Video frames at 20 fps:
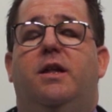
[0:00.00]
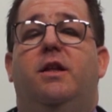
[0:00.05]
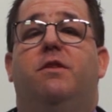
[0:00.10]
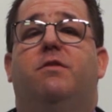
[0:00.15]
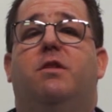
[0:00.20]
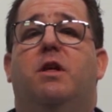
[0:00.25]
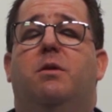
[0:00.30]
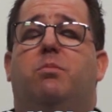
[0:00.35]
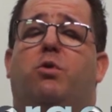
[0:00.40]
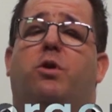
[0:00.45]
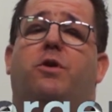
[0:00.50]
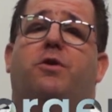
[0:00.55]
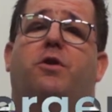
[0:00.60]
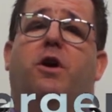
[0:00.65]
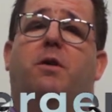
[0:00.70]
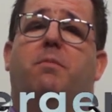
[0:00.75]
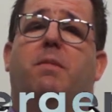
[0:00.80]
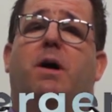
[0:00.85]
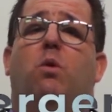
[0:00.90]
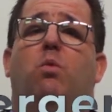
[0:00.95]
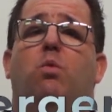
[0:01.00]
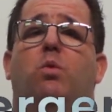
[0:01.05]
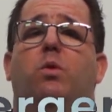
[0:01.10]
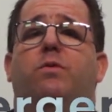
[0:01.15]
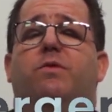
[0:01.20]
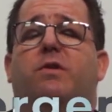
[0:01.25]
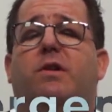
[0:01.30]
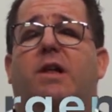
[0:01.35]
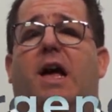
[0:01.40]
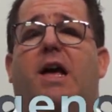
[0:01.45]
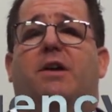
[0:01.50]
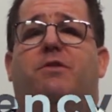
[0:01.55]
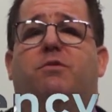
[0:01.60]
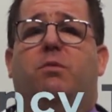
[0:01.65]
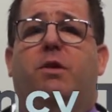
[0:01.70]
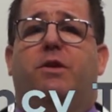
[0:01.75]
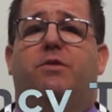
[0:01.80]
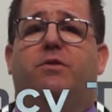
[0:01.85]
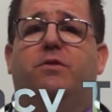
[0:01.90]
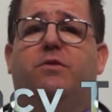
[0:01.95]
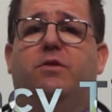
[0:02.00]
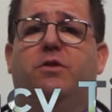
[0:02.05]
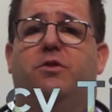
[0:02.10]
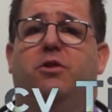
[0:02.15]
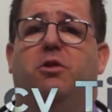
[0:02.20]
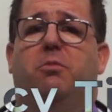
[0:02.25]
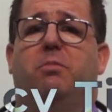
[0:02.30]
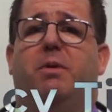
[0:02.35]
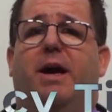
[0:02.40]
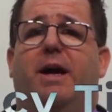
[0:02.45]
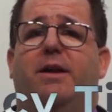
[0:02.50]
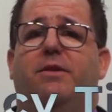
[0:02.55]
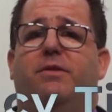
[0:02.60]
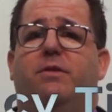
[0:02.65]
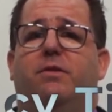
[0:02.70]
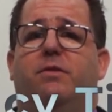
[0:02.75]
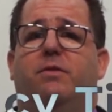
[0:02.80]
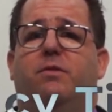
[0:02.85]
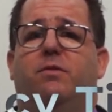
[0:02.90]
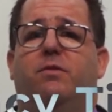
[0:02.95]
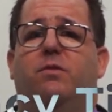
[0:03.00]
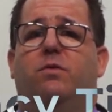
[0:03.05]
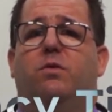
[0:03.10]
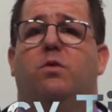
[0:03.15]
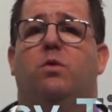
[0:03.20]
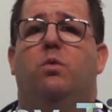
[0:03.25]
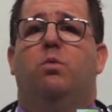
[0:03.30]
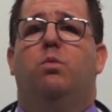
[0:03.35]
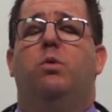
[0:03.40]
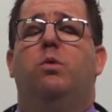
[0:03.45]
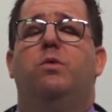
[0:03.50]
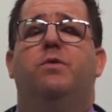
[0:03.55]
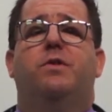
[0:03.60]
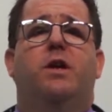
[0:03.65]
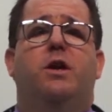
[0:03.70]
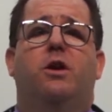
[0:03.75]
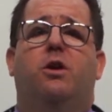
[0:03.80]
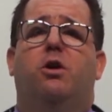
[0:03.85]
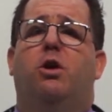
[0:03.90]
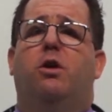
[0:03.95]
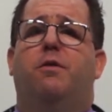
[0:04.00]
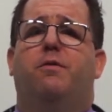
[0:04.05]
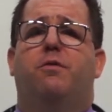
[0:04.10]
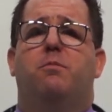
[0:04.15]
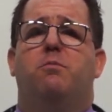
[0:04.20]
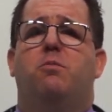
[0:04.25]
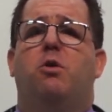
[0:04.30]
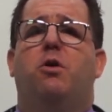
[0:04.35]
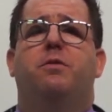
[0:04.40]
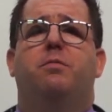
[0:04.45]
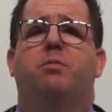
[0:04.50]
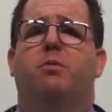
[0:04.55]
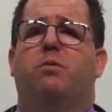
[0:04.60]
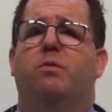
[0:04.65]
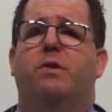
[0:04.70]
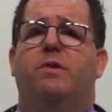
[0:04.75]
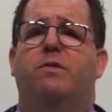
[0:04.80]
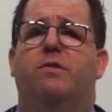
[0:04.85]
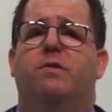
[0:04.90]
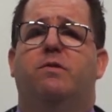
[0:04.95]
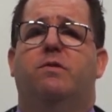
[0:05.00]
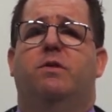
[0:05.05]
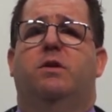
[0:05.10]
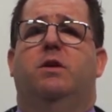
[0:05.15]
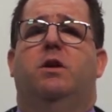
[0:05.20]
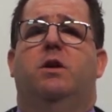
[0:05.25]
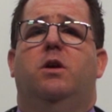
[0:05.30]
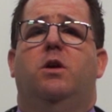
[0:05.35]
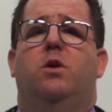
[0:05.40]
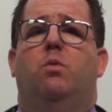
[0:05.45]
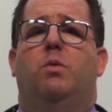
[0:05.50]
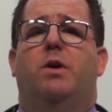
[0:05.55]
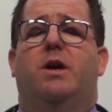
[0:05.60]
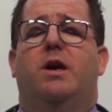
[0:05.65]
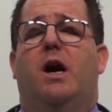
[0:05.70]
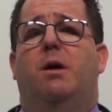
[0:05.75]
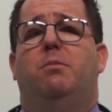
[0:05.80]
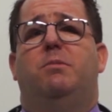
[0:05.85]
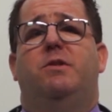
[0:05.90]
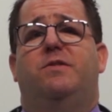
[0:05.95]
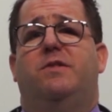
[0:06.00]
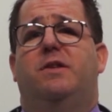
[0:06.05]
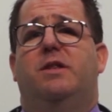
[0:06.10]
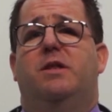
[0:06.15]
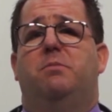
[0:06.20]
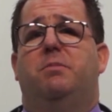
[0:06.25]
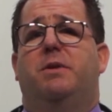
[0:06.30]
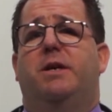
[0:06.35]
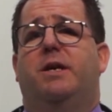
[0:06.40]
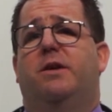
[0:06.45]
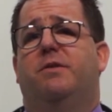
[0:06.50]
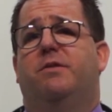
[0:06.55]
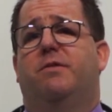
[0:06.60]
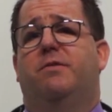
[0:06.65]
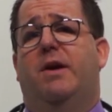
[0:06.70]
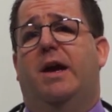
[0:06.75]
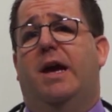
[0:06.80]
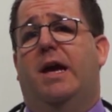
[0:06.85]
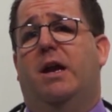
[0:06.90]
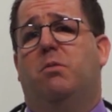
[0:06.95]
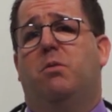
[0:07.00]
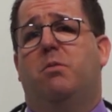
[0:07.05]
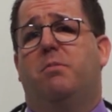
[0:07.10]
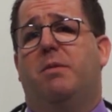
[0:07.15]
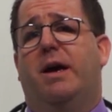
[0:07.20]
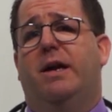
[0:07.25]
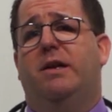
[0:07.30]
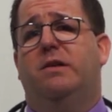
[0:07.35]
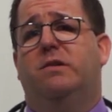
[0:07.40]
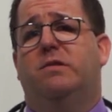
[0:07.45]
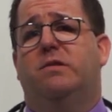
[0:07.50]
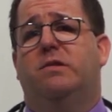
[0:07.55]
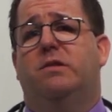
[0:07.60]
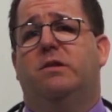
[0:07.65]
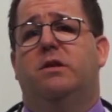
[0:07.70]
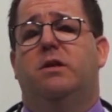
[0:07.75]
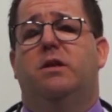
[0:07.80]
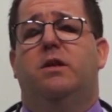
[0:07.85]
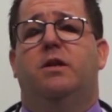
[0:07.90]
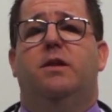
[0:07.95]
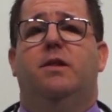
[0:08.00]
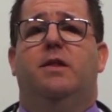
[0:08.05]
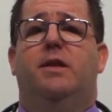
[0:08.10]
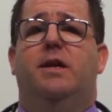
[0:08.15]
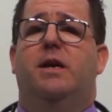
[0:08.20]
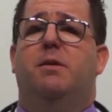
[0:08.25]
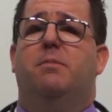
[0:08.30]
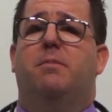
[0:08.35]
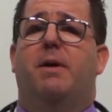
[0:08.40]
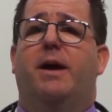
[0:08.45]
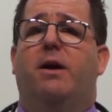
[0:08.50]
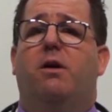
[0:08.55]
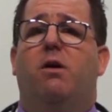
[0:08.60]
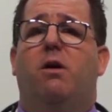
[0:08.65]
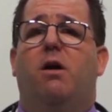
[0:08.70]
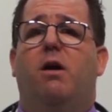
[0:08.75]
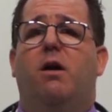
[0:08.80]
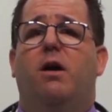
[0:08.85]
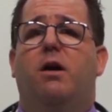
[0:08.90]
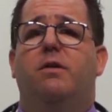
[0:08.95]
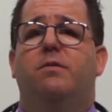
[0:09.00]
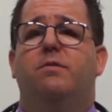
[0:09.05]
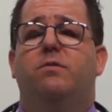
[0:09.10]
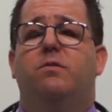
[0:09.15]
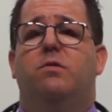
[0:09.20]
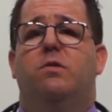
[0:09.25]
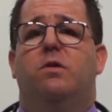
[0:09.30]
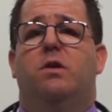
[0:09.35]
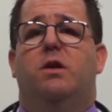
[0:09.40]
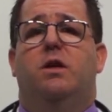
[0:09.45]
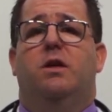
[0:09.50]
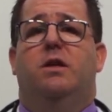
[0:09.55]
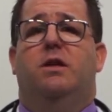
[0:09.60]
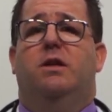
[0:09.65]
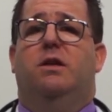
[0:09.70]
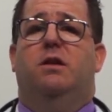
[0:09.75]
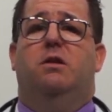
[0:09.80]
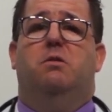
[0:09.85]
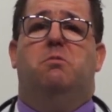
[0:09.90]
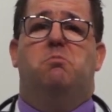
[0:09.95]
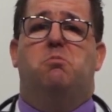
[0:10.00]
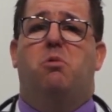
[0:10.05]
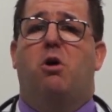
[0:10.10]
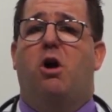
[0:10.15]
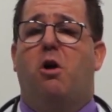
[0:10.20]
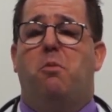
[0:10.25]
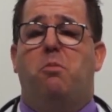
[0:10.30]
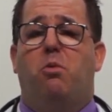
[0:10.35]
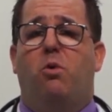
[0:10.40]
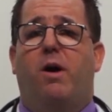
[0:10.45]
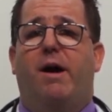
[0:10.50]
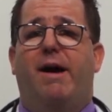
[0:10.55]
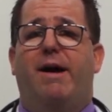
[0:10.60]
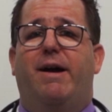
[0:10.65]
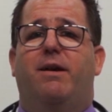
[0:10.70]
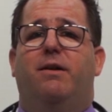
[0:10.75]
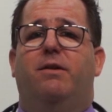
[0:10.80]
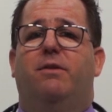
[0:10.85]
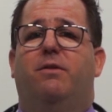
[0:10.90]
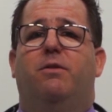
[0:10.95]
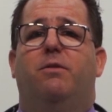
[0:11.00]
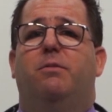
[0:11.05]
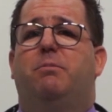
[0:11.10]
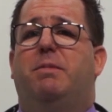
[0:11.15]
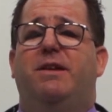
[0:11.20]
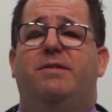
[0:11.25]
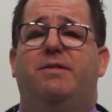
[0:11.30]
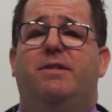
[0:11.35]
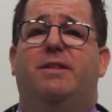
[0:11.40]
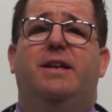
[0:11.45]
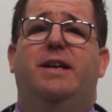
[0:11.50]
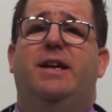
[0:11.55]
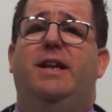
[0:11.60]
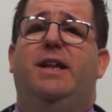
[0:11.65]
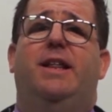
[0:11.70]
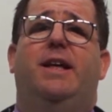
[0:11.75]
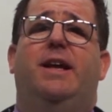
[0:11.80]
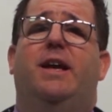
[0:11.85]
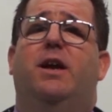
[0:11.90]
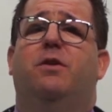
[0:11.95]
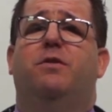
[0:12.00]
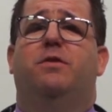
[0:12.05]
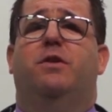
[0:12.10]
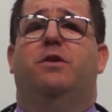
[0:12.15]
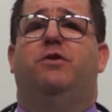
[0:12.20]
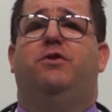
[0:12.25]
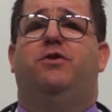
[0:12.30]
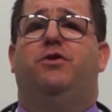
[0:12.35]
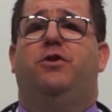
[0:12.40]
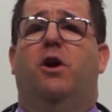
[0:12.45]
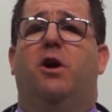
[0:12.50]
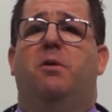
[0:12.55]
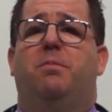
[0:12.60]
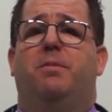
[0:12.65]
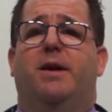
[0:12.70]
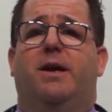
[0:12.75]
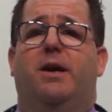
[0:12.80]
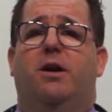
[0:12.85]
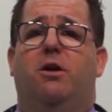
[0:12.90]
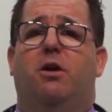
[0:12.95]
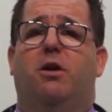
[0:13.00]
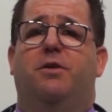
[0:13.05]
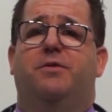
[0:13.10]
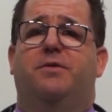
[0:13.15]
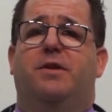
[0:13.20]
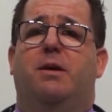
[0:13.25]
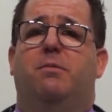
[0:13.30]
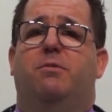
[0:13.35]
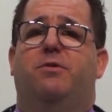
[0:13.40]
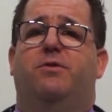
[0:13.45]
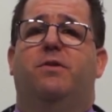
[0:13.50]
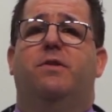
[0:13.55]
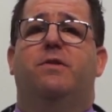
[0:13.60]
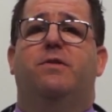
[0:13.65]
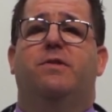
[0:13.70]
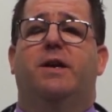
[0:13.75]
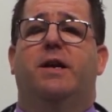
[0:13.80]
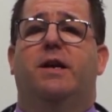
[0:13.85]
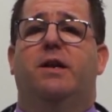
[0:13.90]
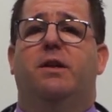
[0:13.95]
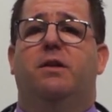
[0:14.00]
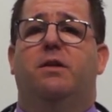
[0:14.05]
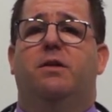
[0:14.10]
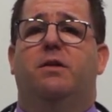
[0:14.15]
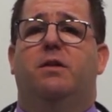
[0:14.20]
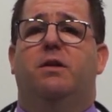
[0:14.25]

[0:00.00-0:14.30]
In this clip, we're going to talk about wounds and lacerations in your pet. Wounds can occur for multiple reasons. We commonly see them because of animal bites, hit by car, barbed wire, or basically anything else that's sharp that can cause damage to the skin.